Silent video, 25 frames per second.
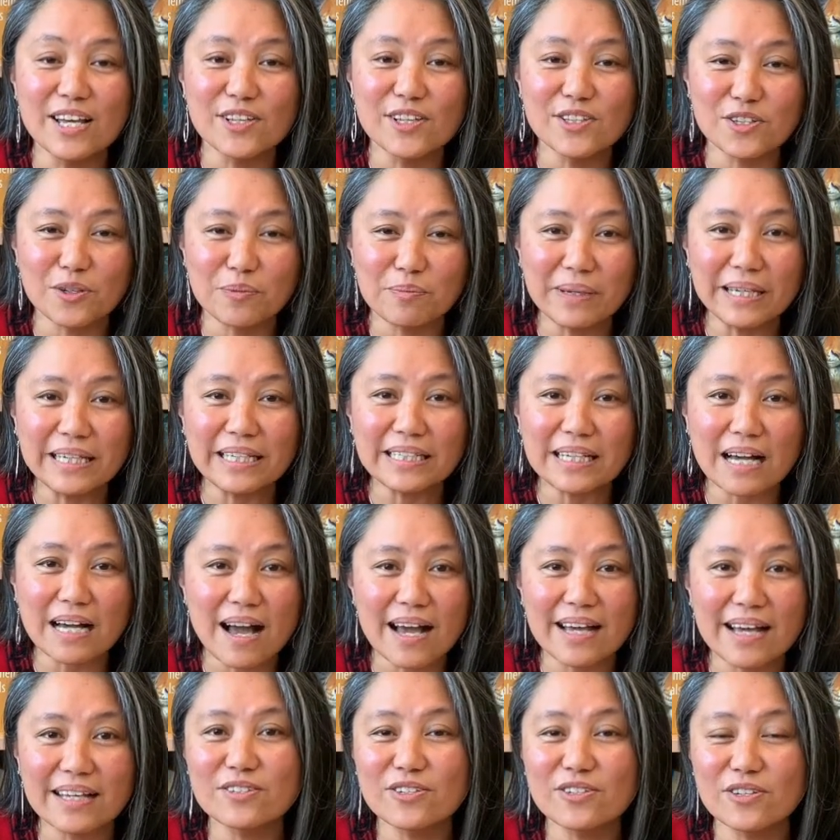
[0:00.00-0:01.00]
So being
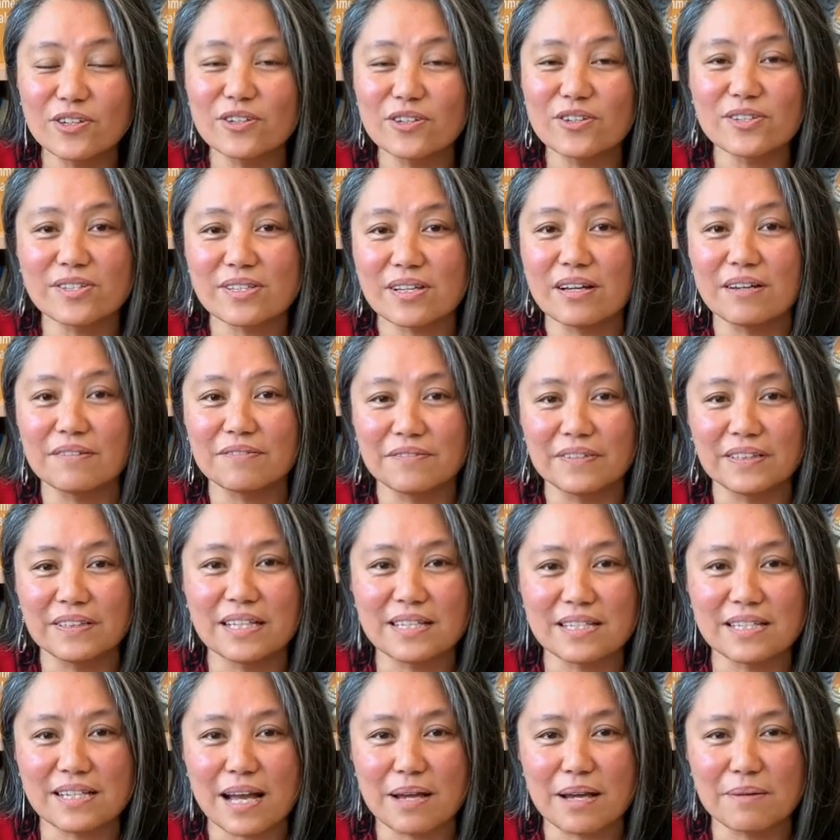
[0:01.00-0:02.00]
kind to yourself in
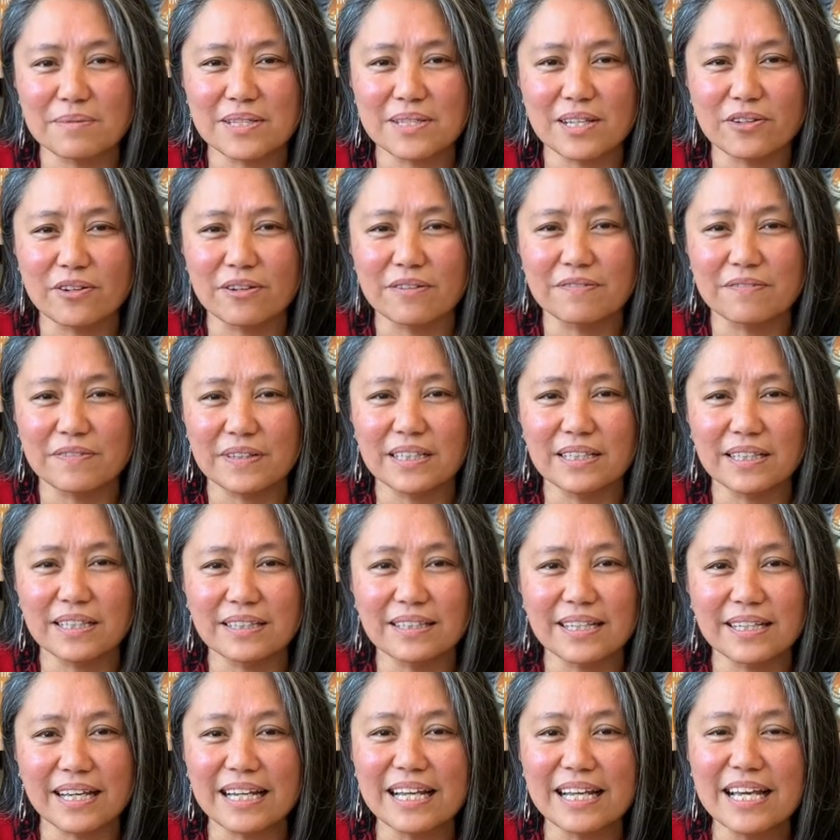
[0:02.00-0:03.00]
the times that you're
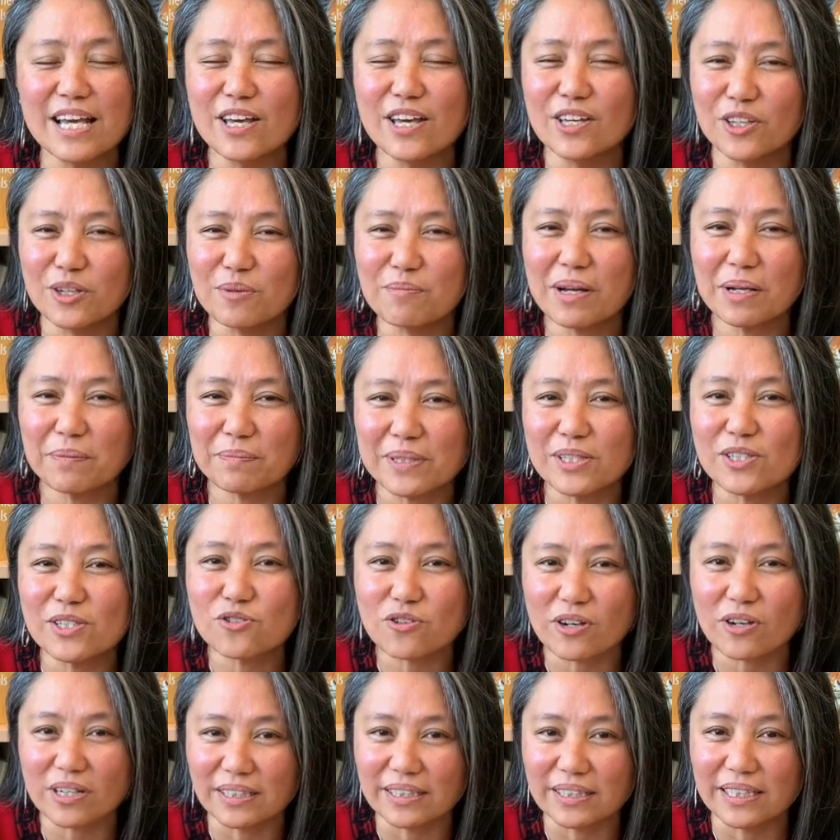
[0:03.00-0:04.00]
feeling that you might be
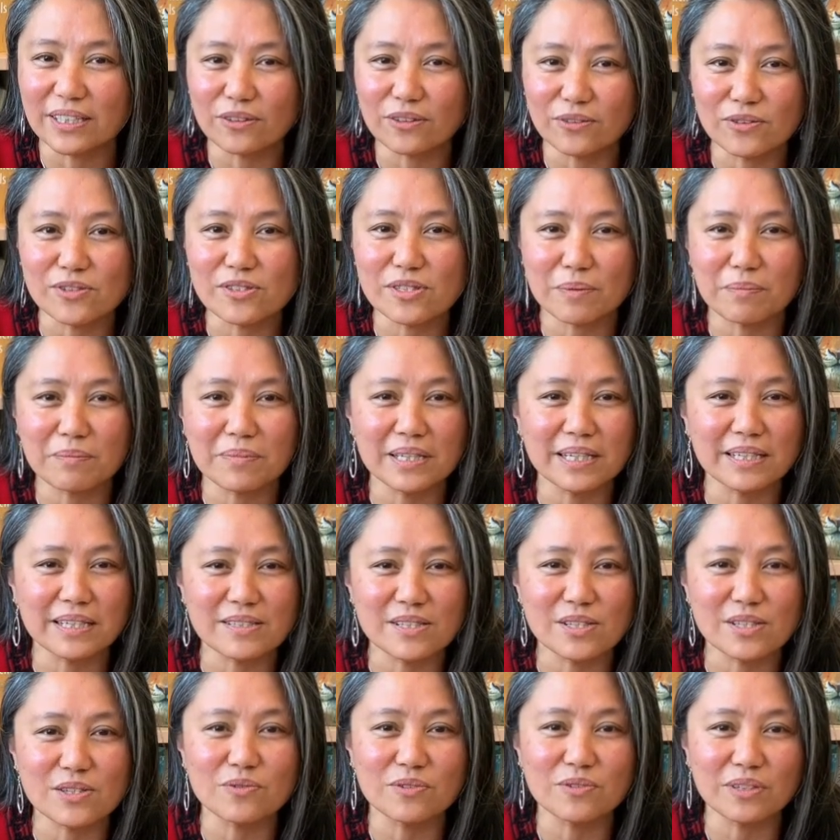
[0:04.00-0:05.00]
struggling through some
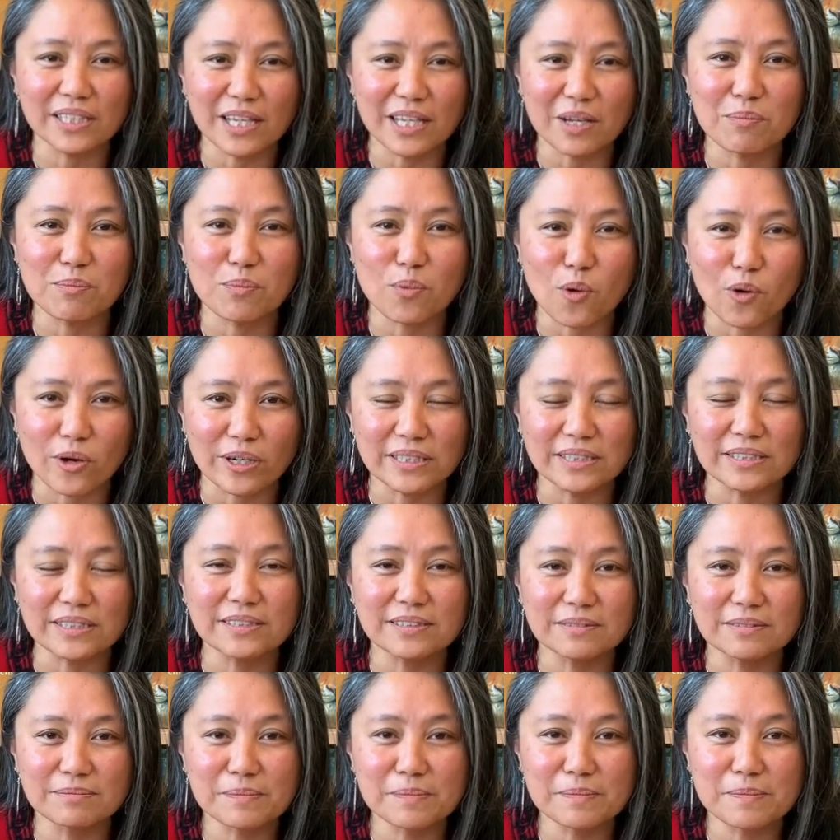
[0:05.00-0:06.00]
things is really
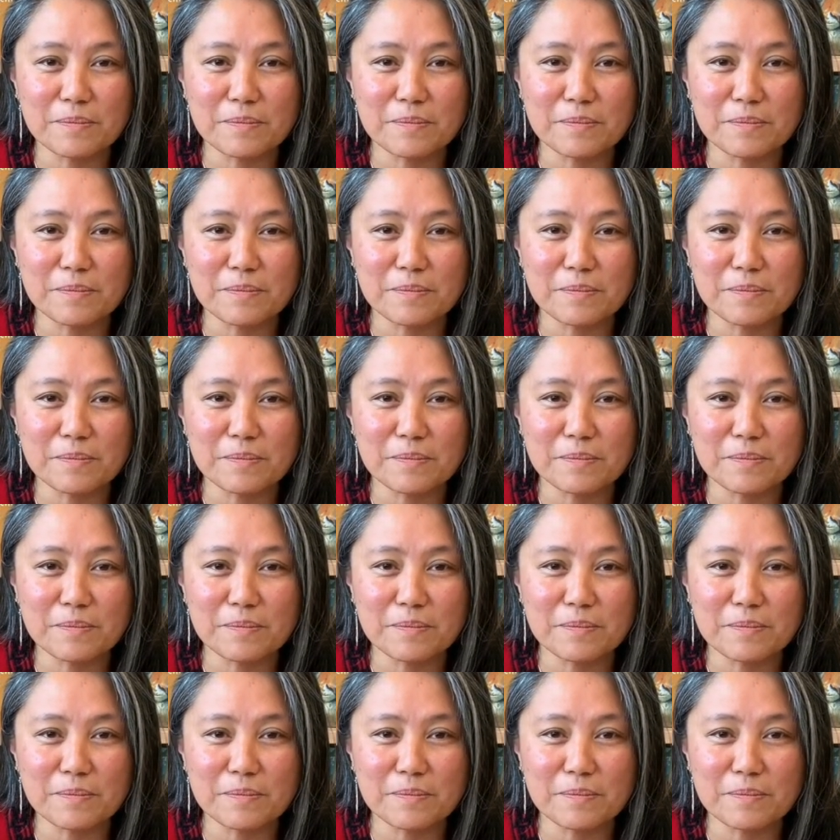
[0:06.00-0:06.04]
important.